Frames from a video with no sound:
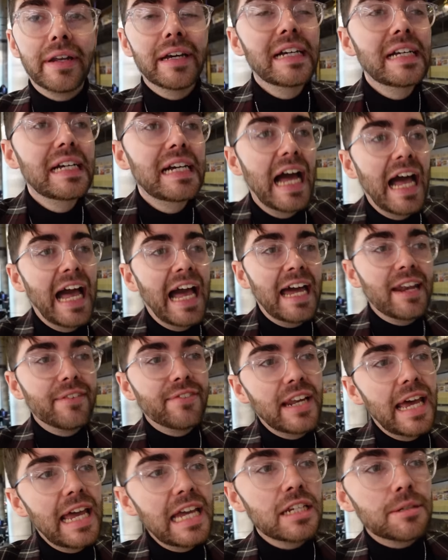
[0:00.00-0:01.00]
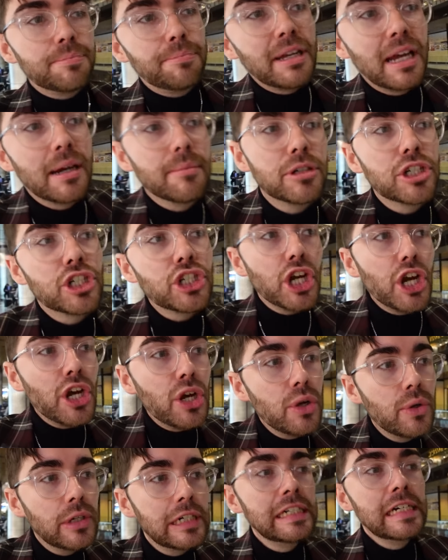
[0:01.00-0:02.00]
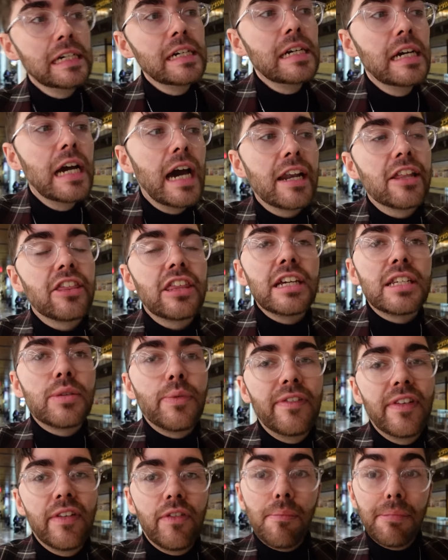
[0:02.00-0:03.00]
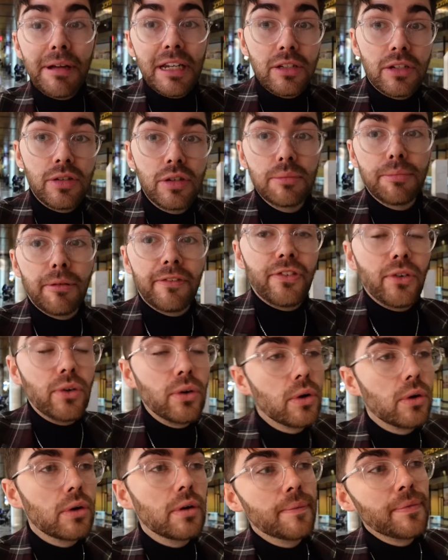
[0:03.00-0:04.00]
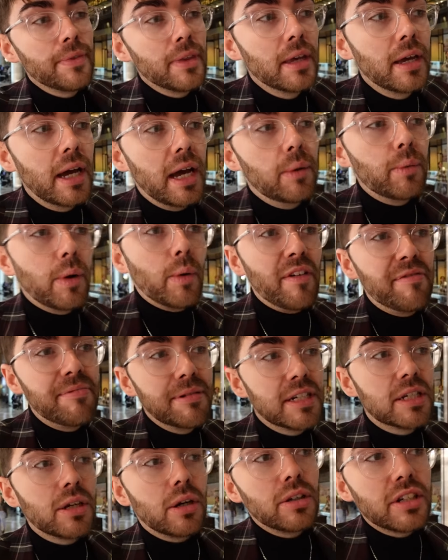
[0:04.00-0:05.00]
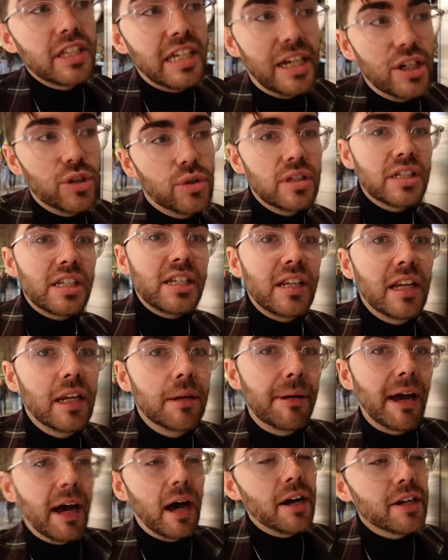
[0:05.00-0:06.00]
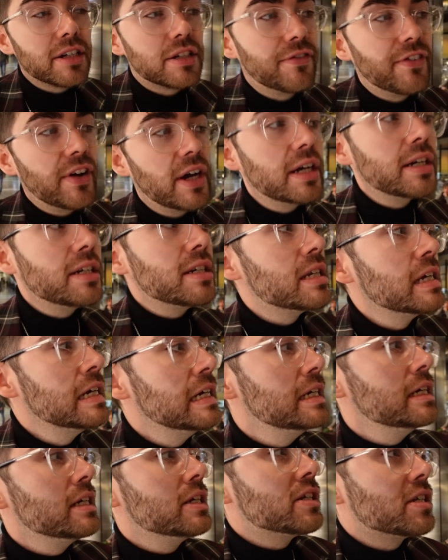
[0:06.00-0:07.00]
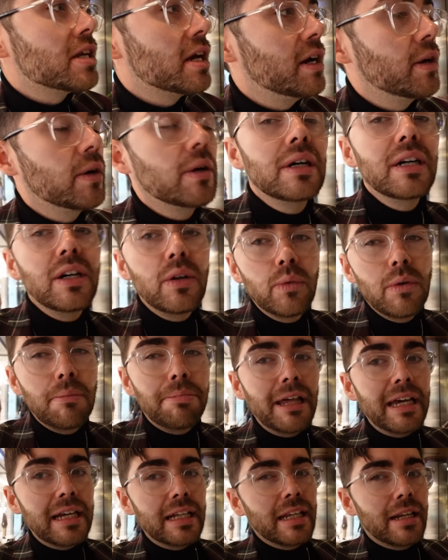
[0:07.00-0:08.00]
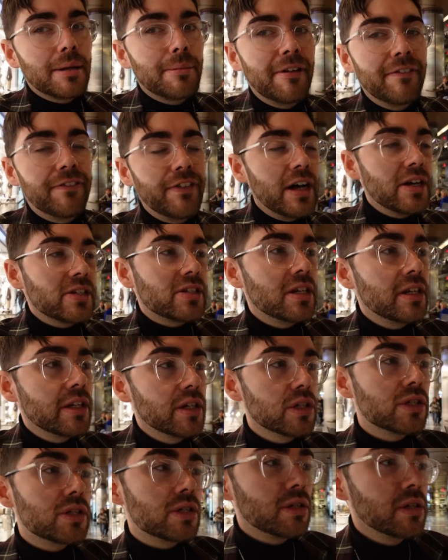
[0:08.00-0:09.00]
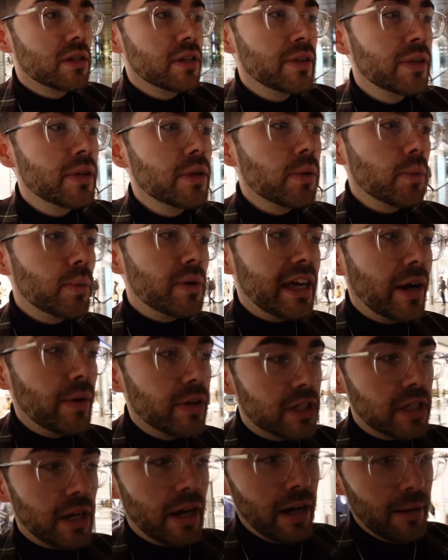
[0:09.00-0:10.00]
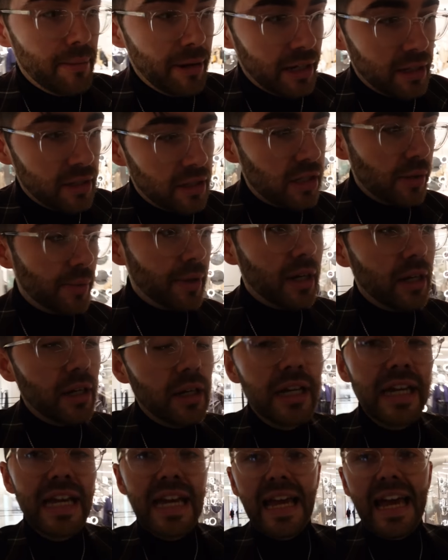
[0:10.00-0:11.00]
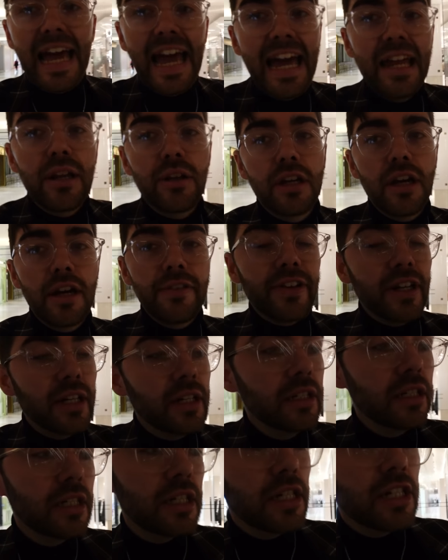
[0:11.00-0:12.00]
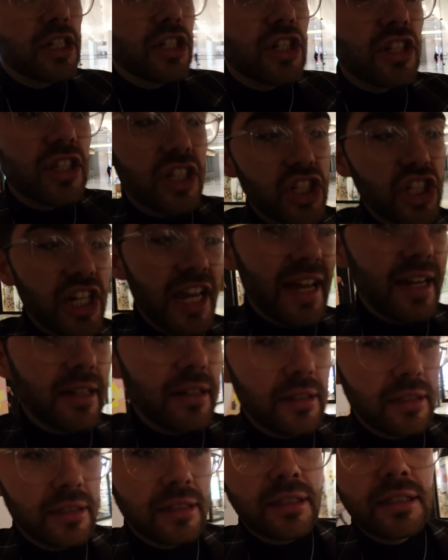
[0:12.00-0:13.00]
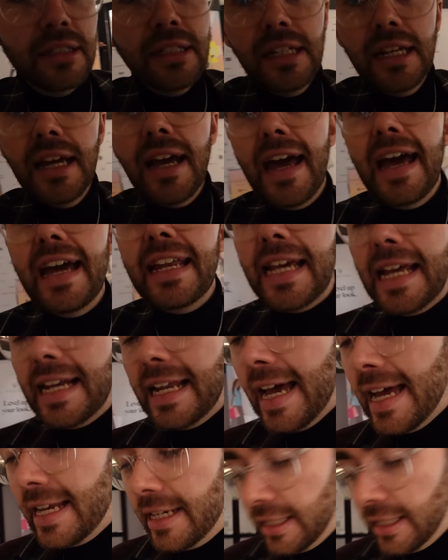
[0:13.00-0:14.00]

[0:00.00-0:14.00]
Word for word: ahead of an 8pm show at a theatre we've never been to before, where we've been told the entrance is a little bit harder to find, so we're playing a little bit fast and loose with our timing. So we're gonna head on over to the shed. Head, head, head,